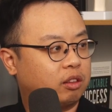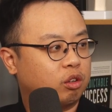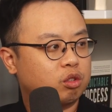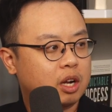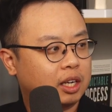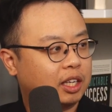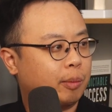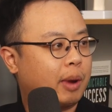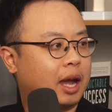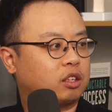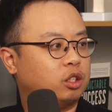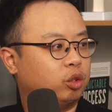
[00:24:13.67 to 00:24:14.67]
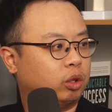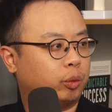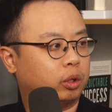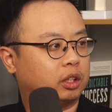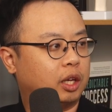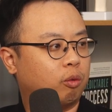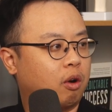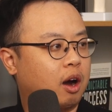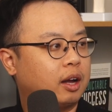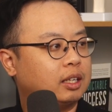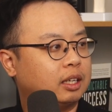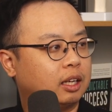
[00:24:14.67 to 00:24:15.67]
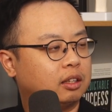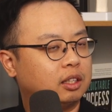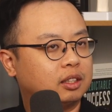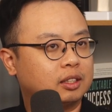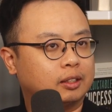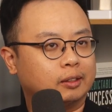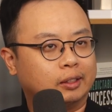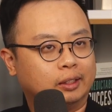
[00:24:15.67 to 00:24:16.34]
They're trying to get back to doing what they want. And I think the